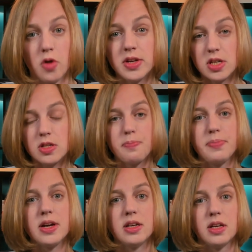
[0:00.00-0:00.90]
There's there's a
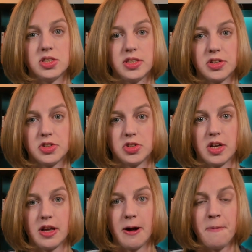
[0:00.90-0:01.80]
big distinction
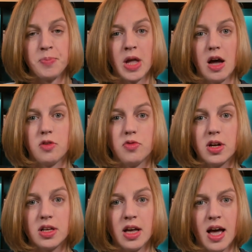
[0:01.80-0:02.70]
here, and
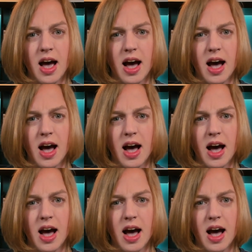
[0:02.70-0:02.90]
really,